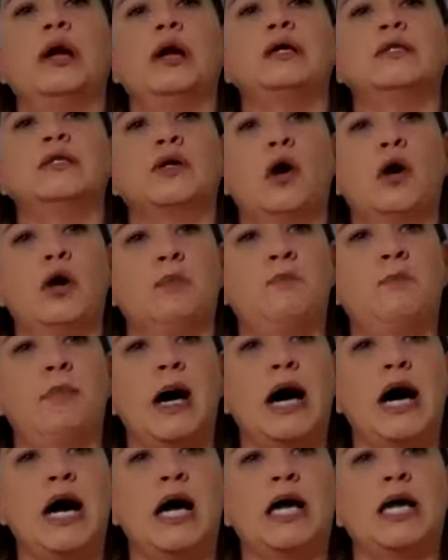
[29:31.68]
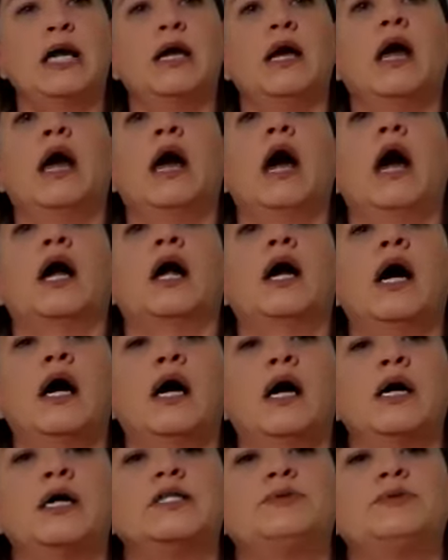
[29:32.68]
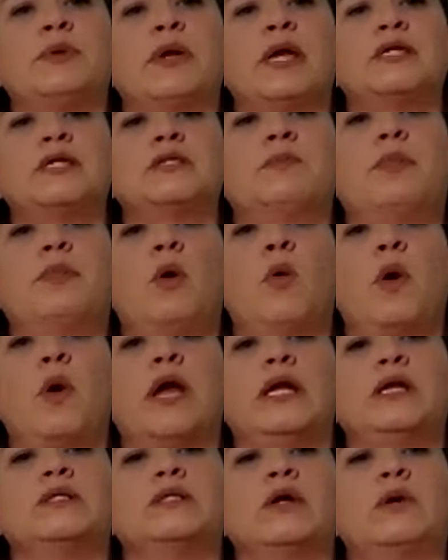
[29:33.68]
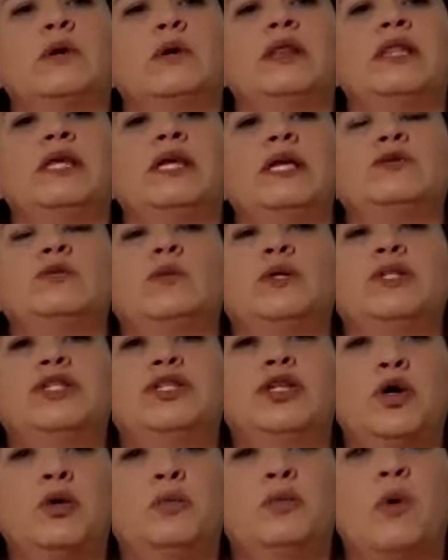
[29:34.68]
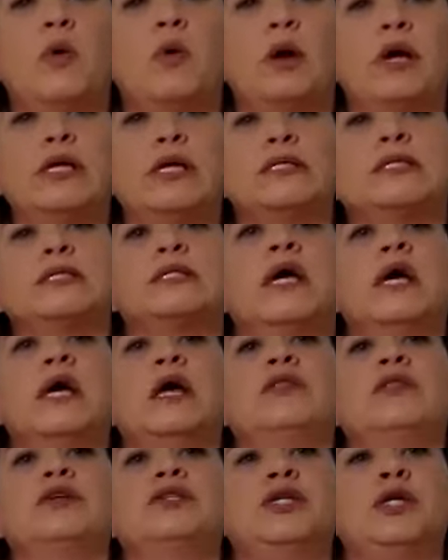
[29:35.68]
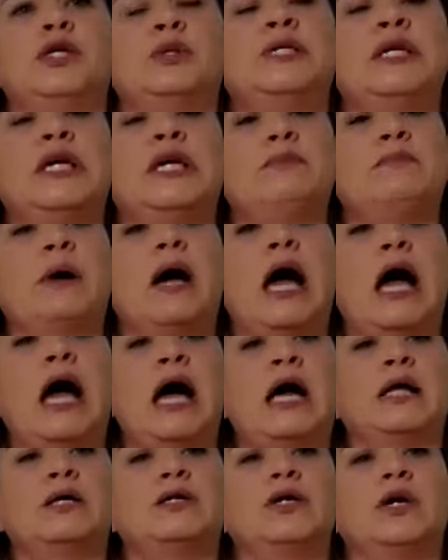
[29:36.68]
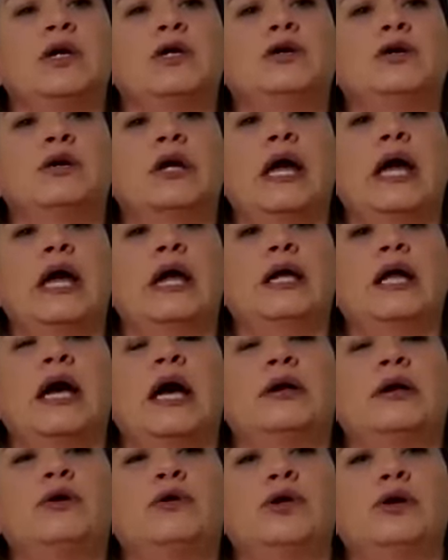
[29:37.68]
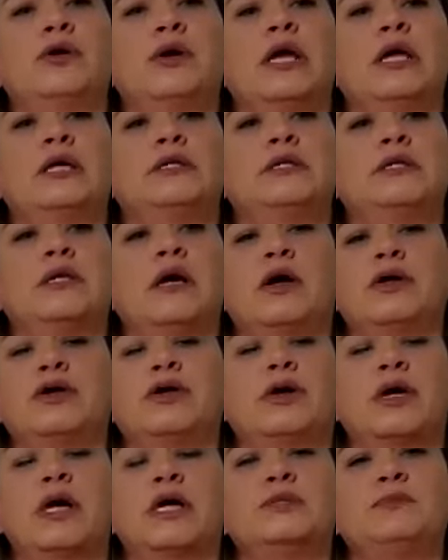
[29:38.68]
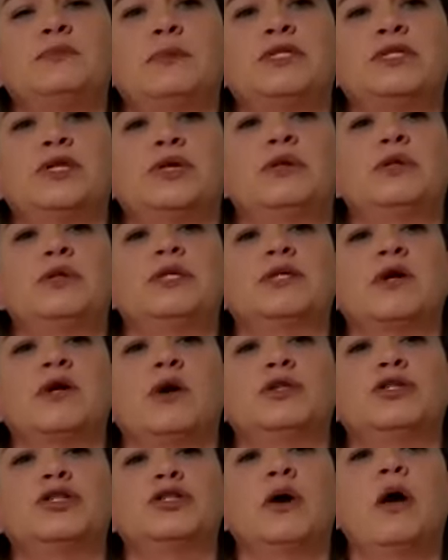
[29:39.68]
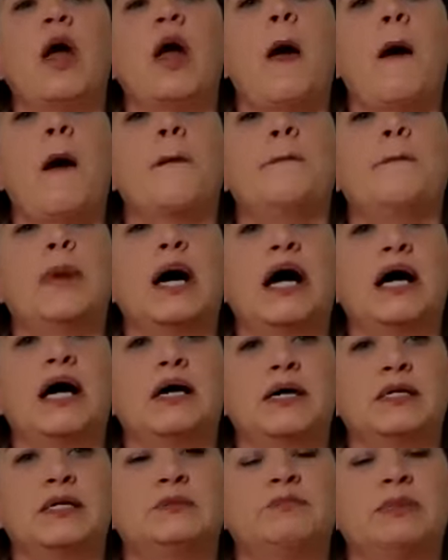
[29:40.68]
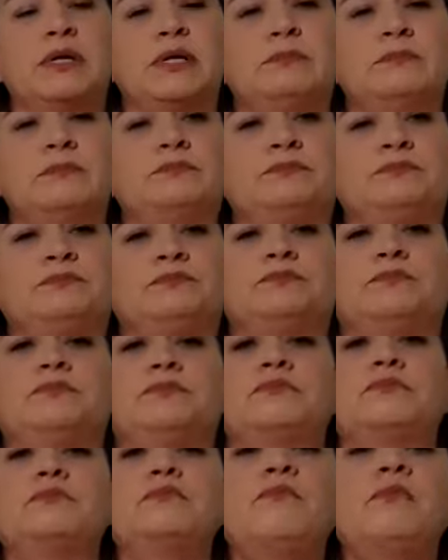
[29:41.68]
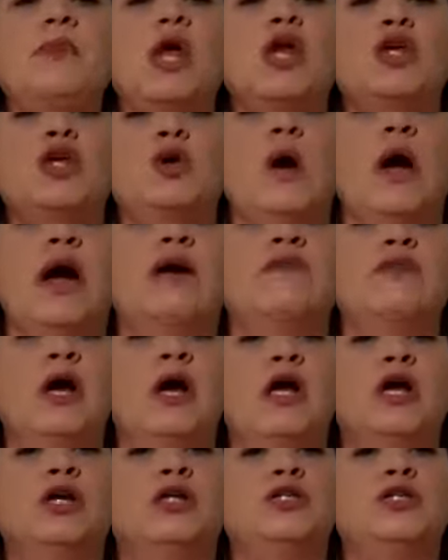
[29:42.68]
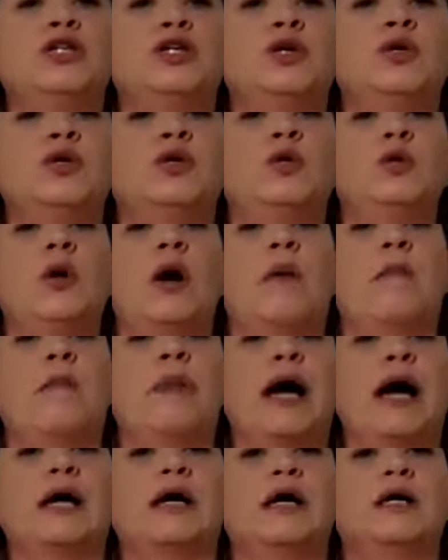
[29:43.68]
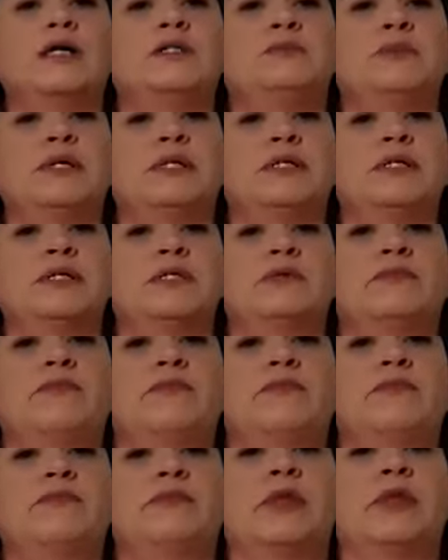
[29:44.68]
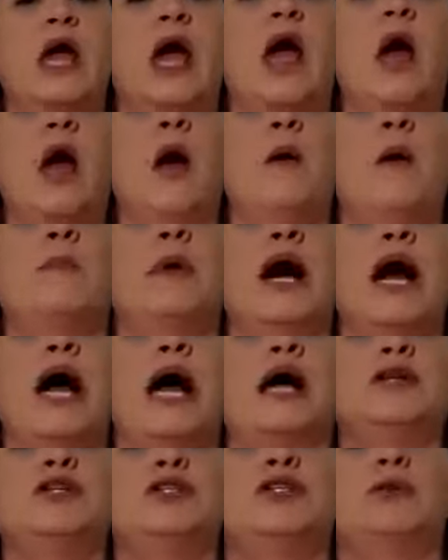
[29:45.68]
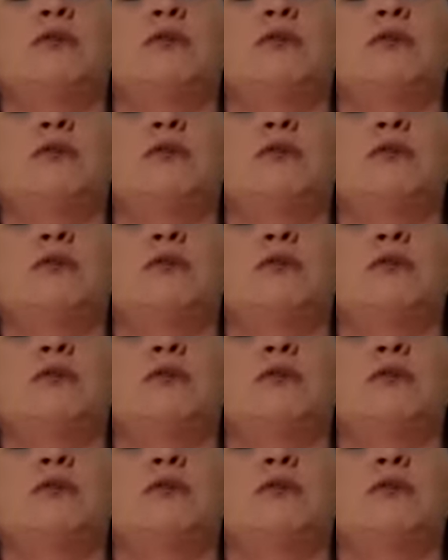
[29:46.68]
is called bi, cusp is a point. So in these with 2 points, the 2 teeth behind your canine or your cuspid tooth is called your bicuspid. You have 2 bicuspids. Behind your